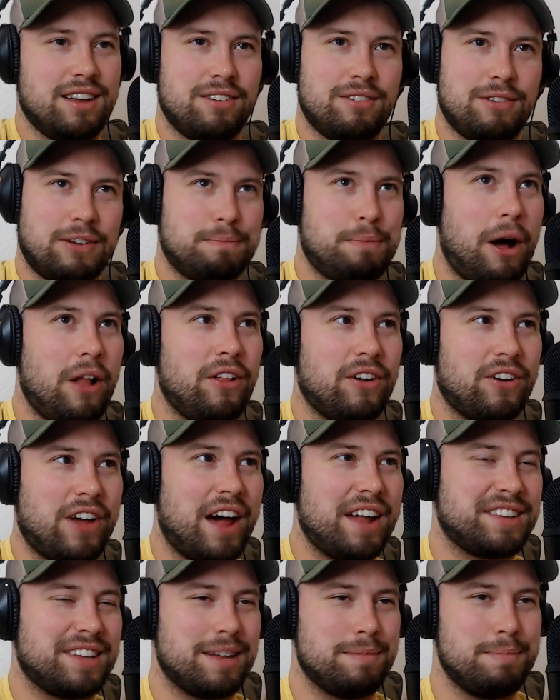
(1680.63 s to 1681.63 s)
Paulo
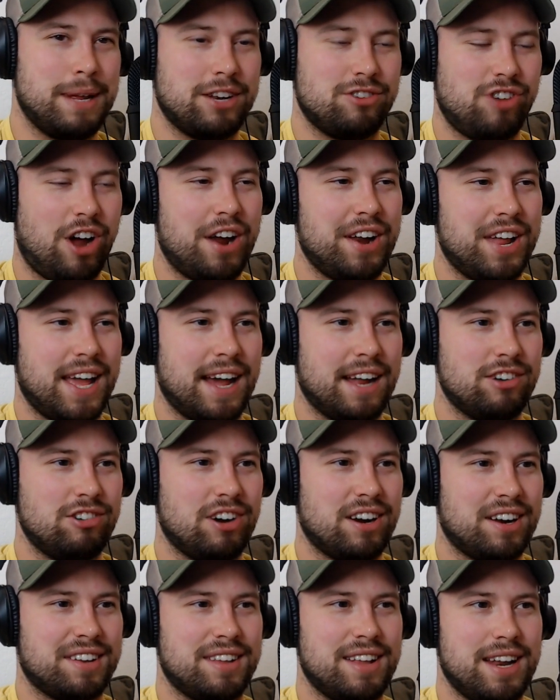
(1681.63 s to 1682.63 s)
Costa's beat Johnny
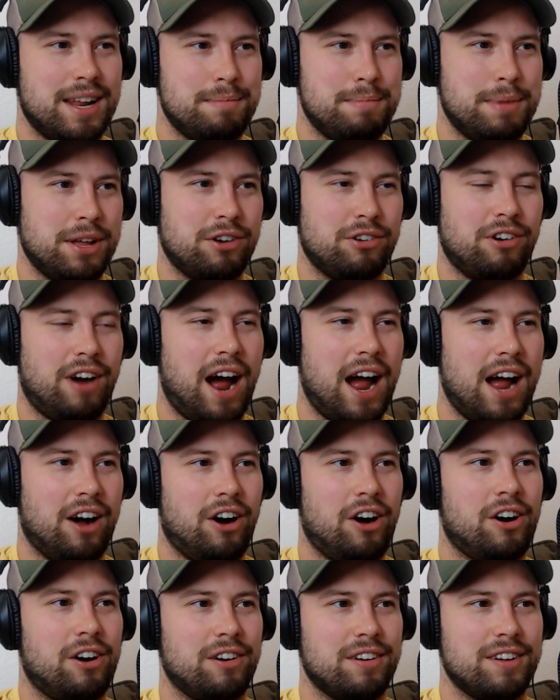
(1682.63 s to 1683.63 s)
Hendricks and then he beat Uriah
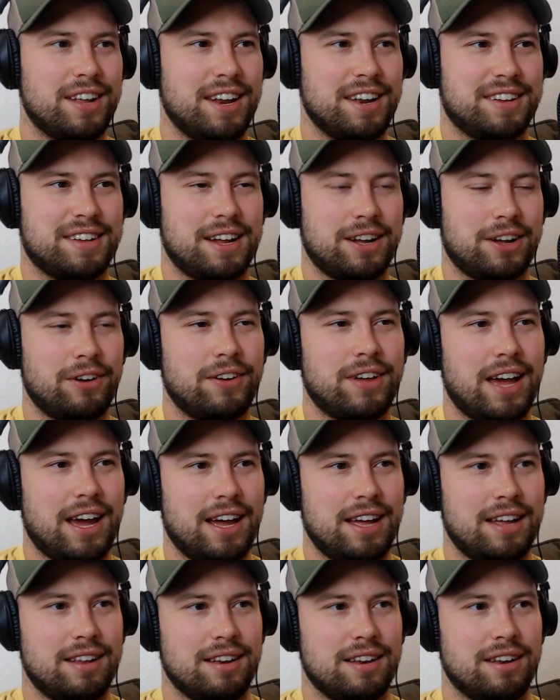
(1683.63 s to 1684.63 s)
Hall. And it's like,
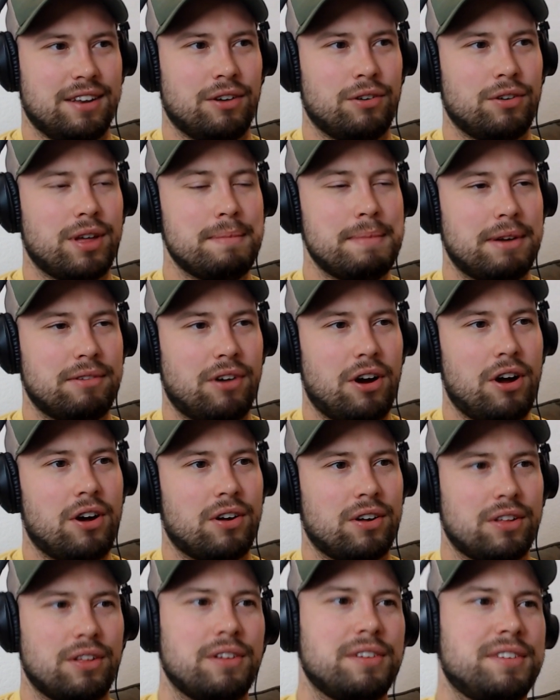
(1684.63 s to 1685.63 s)
okay, don't get me
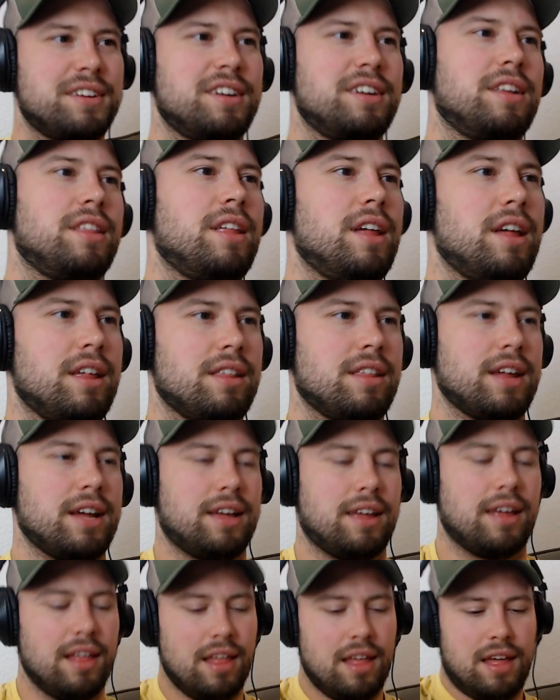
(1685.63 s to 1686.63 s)
wrong. Those are
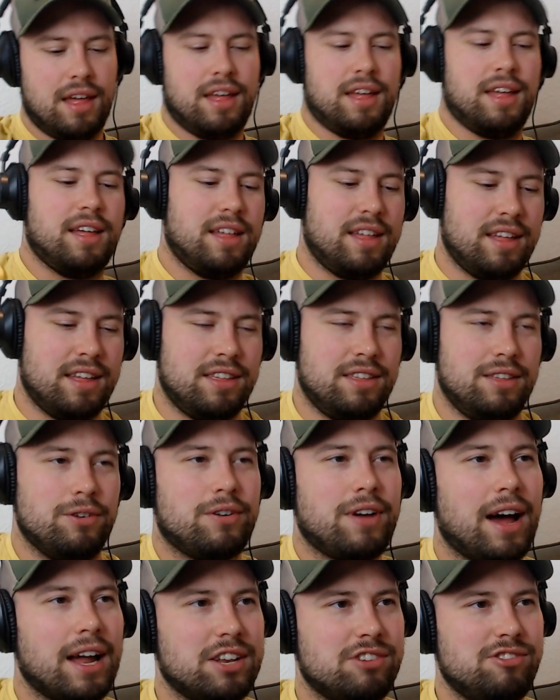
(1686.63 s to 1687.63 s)
like, you
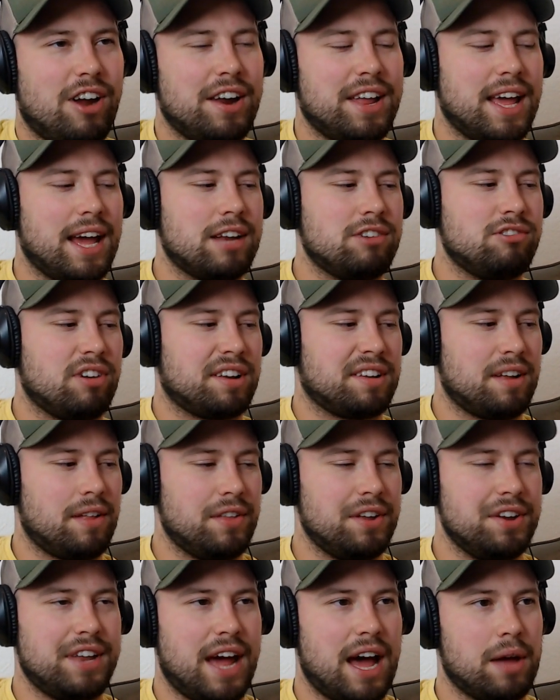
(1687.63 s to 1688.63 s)
caught Johnny Hendricks on the
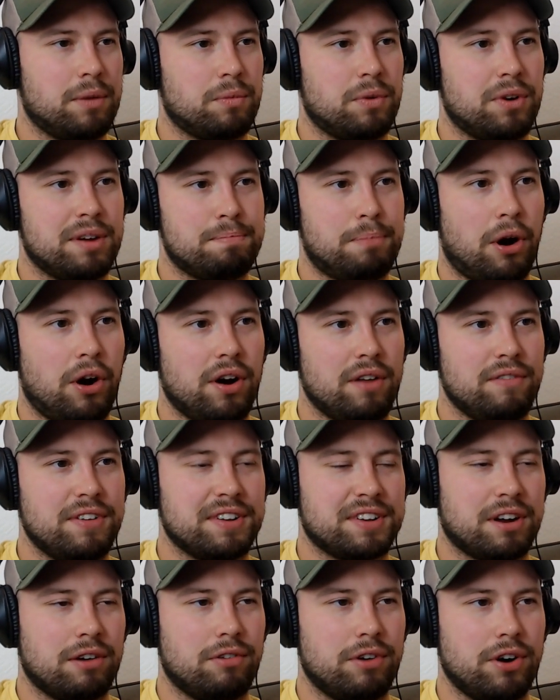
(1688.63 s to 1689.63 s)
downward part of his
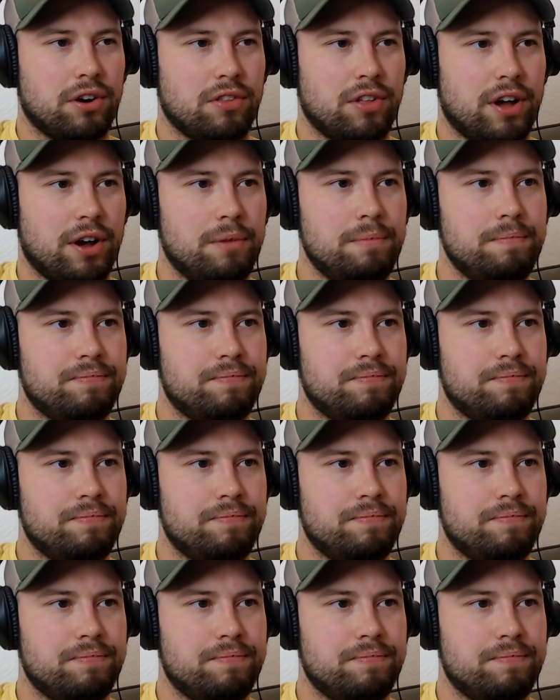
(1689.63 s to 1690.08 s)
career though.